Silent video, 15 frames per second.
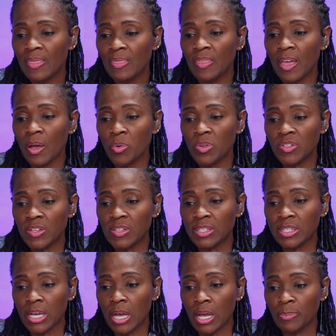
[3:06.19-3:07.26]
There was
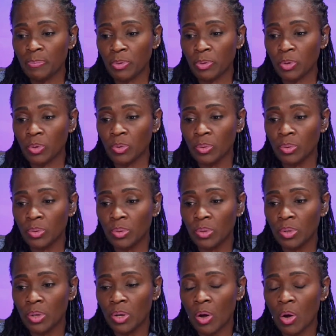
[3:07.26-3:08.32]
this couple
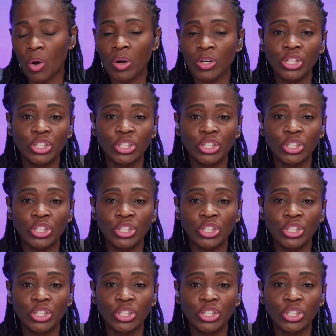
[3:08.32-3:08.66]
on